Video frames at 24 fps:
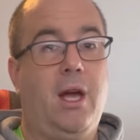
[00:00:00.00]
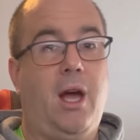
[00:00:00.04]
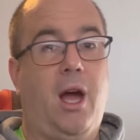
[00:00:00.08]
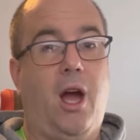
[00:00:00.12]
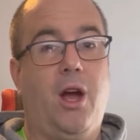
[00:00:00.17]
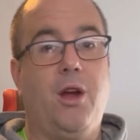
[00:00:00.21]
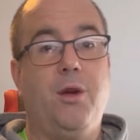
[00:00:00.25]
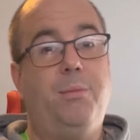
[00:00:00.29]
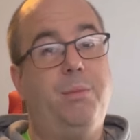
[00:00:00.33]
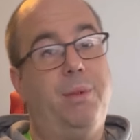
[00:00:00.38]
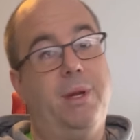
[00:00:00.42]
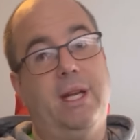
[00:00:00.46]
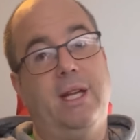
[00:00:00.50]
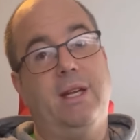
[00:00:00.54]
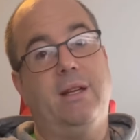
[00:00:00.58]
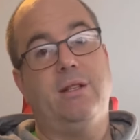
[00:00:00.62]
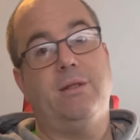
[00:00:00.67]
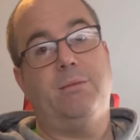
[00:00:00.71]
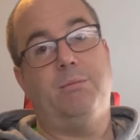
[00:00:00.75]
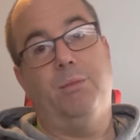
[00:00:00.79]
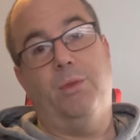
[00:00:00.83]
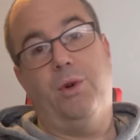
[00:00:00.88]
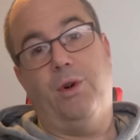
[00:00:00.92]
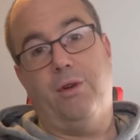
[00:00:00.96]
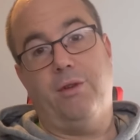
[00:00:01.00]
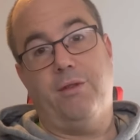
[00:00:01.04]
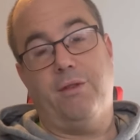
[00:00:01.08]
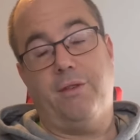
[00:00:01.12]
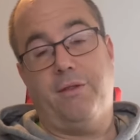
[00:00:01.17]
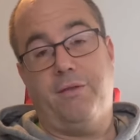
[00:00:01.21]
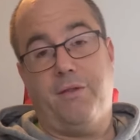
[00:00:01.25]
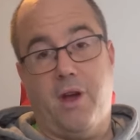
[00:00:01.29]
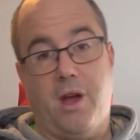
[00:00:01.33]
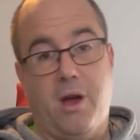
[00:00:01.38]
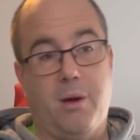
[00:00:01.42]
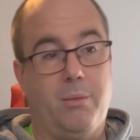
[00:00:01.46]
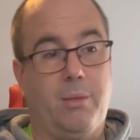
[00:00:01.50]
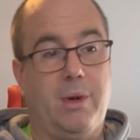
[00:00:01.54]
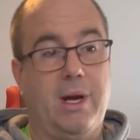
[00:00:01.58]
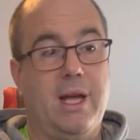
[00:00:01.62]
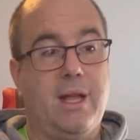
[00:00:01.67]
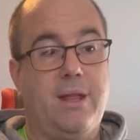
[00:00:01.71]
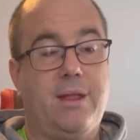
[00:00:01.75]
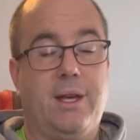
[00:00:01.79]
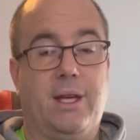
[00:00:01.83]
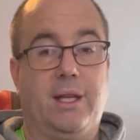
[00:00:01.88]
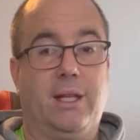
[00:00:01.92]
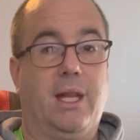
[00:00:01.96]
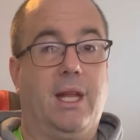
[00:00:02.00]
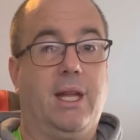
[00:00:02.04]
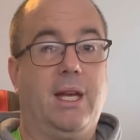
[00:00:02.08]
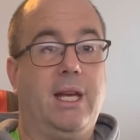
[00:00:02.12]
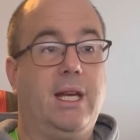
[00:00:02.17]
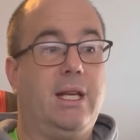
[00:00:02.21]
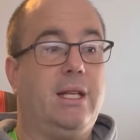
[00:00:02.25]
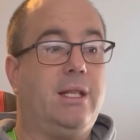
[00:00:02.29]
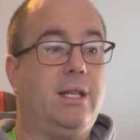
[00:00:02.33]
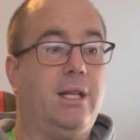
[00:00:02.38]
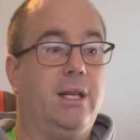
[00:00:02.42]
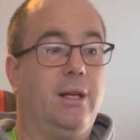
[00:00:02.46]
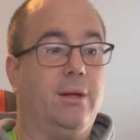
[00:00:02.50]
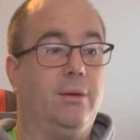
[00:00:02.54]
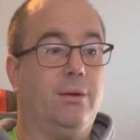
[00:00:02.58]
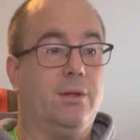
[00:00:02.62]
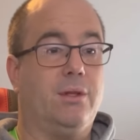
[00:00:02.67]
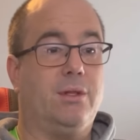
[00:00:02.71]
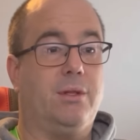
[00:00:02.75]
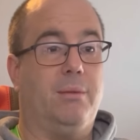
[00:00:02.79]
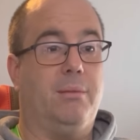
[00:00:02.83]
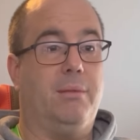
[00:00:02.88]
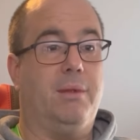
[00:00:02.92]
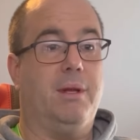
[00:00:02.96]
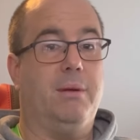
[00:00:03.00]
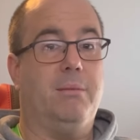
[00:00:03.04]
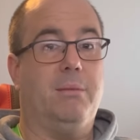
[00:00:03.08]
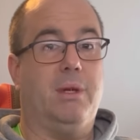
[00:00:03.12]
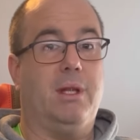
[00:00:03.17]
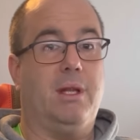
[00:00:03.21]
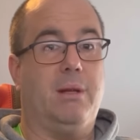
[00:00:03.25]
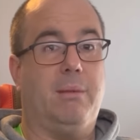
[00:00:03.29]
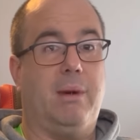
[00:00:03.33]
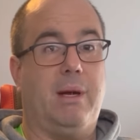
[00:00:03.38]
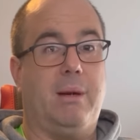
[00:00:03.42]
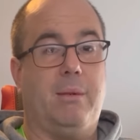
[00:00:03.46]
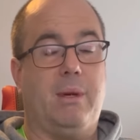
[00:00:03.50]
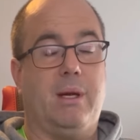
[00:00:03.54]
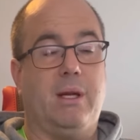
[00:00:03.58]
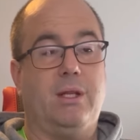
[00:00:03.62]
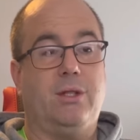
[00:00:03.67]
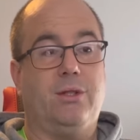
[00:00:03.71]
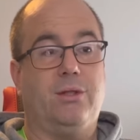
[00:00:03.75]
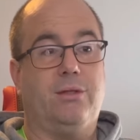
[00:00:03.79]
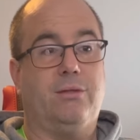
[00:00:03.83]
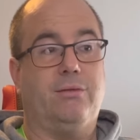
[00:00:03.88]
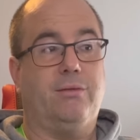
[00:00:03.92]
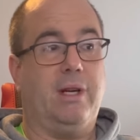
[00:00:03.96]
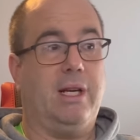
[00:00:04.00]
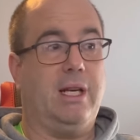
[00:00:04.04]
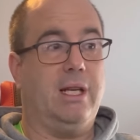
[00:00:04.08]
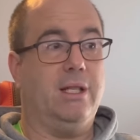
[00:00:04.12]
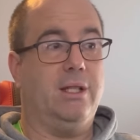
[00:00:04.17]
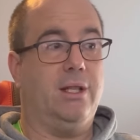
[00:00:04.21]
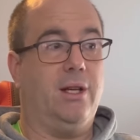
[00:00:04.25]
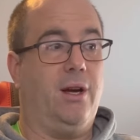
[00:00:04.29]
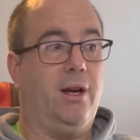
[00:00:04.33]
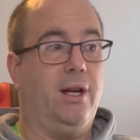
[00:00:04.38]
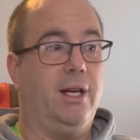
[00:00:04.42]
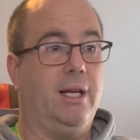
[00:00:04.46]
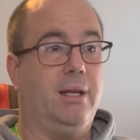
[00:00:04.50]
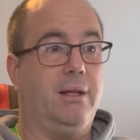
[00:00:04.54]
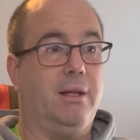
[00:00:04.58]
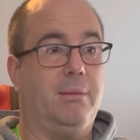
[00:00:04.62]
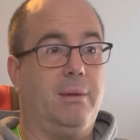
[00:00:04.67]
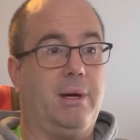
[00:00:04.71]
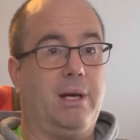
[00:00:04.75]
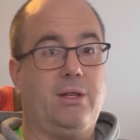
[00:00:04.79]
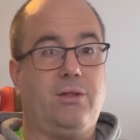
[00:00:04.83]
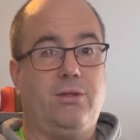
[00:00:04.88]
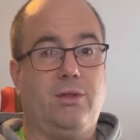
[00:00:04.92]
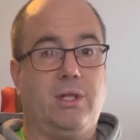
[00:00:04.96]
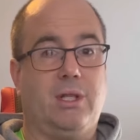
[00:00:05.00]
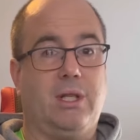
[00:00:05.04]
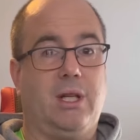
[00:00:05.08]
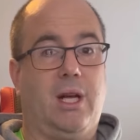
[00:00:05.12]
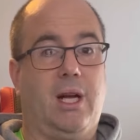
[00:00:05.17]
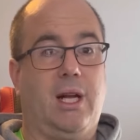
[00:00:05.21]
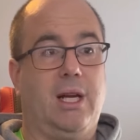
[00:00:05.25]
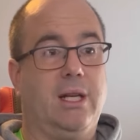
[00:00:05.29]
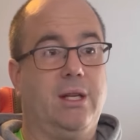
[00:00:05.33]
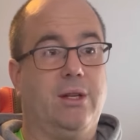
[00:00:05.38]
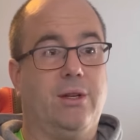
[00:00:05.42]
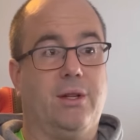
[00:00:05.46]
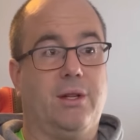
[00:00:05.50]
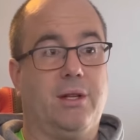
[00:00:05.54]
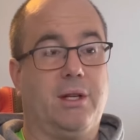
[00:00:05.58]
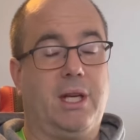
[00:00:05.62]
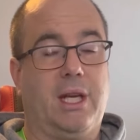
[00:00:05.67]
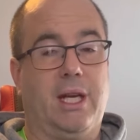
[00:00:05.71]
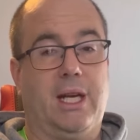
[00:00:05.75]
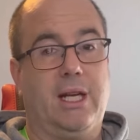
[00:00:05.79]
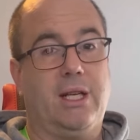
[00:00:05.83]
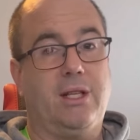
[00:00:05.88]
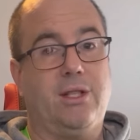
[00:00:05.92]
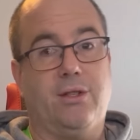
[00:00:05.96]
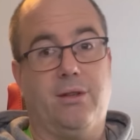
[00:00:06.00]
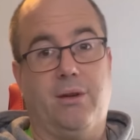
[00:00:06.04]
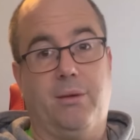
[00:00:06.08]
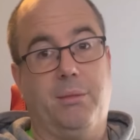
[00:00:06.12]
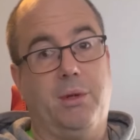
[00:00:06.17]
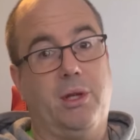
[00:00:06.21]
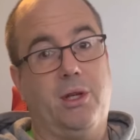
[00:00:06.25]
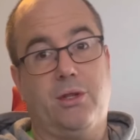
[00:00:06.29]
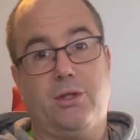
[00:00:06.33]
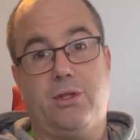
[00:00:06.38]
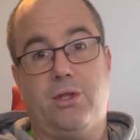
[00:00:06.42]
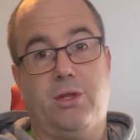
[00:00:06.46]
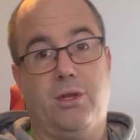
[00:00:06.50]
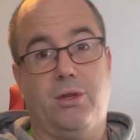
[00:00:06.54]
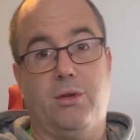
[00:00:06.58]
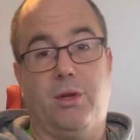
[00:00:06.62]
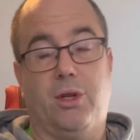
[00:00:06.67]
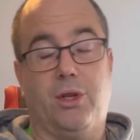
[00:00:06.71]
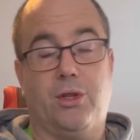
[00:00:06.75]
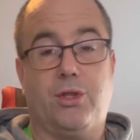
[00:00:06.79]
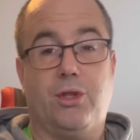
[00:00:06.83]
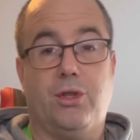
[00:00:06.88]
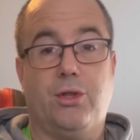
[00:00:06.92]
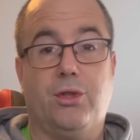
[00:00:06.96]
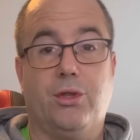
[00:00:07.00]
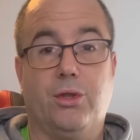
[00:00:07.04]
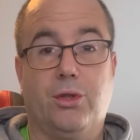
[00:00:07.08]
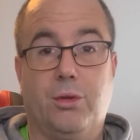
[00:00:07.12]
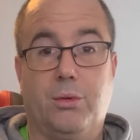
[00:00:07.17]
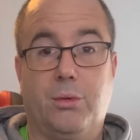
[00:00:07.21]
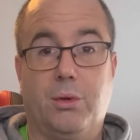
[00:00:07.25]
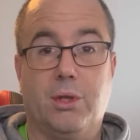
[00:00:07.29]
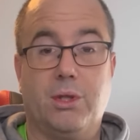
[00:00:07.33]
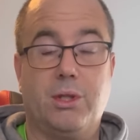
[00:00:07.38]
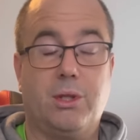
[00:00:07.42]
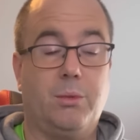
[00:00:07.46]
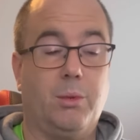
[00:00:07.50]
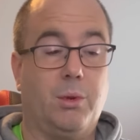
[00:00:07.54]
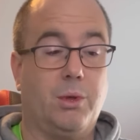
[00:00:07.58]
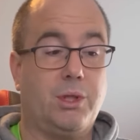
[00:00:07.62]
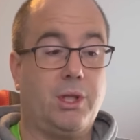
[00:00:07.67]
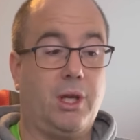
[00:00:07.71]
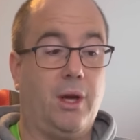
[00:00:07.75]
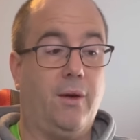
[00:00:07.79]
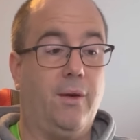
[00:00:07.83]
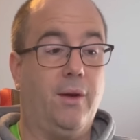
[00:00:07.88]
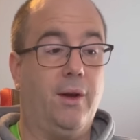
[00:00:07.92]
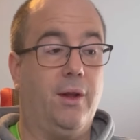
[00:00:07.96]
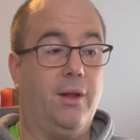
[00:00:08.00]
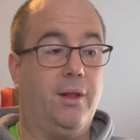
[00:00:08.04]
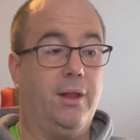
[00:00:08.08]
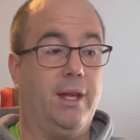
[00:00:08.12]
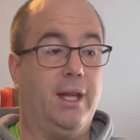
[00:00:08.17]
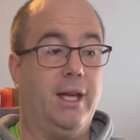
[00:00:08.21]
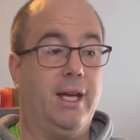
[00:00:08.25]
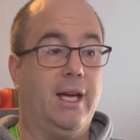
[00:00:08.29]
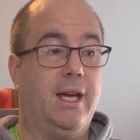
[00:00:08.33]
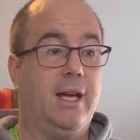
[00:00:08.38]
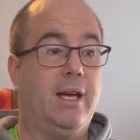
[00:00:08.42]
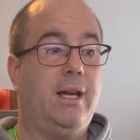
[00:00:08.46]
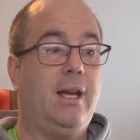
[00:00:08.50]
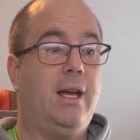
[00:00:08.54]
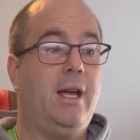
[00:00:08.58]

hoping it's more of a firmware thing they need to do or something, but they may be sort of redesigning the battery slightly or the connection. I'm not too sure what's going on there.